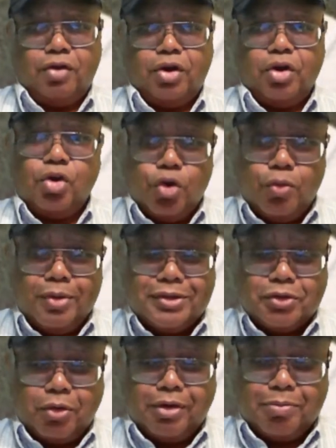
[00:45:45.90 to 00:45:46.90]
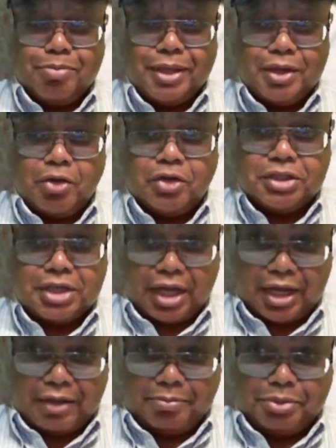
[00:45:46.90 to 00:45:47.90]
over who was going to be
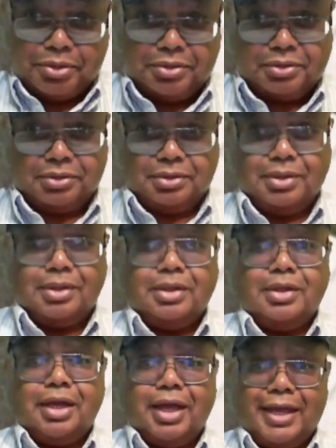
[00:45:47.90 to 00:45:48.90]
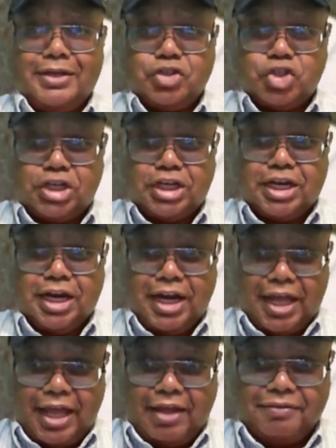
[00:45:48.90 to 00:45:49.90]
on top, and
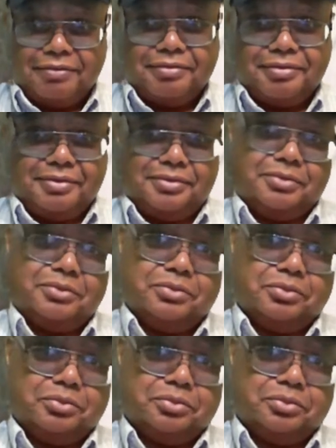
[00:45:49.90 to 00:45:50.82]
she left.